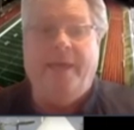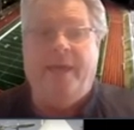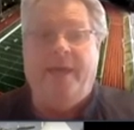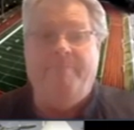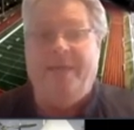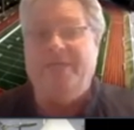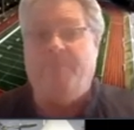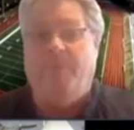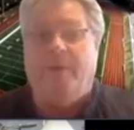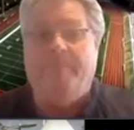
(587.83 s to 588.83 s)
and
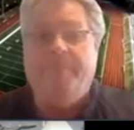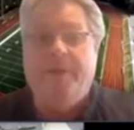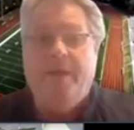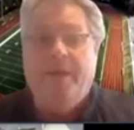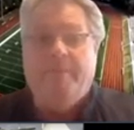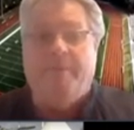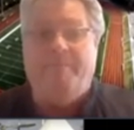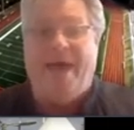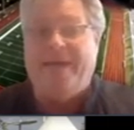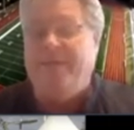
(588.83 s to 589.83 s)
baseball. But back